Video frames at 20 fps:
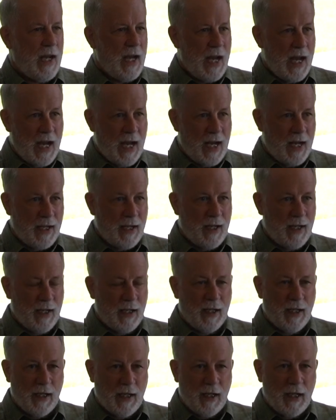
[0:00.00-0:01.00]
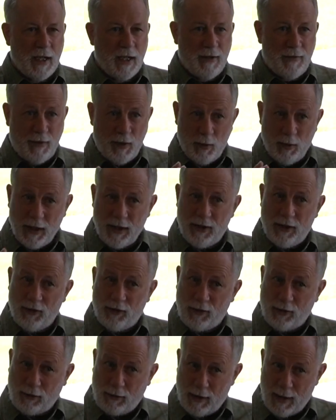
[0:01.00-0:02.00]
And if you went to
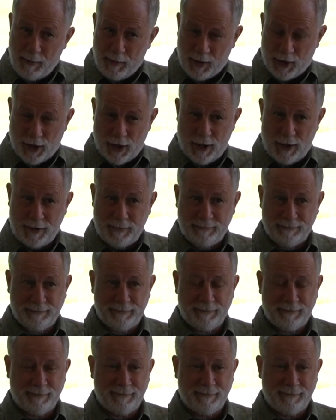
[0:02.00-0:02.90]
Scripture,